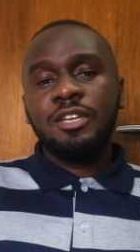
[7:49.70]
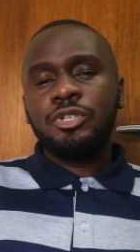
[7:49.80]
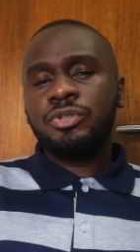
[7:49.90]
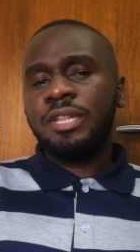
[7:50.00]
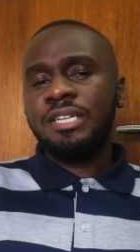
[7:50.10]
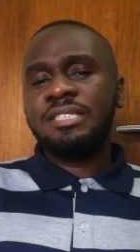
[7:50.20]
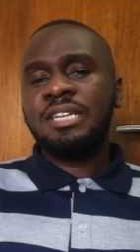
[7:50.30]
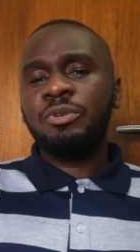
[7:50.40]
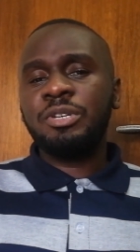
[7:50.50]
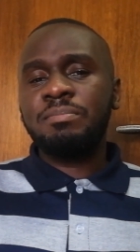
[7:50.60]
so that is
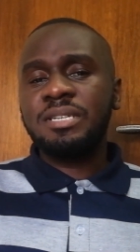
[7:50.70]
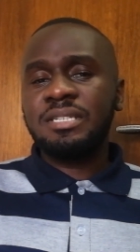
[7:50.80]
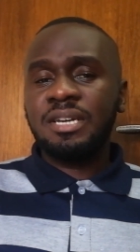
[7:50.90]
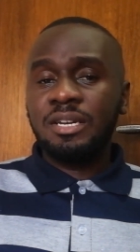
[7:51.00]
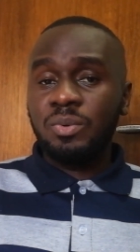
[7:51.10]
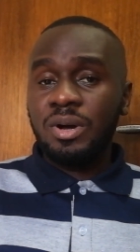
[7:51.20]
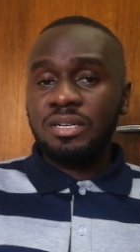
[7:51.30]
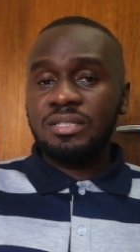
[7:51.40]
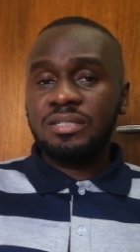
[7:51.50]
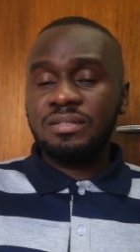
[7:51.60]
how it basically
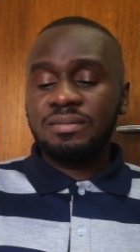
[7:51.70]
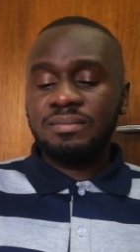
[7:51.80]
works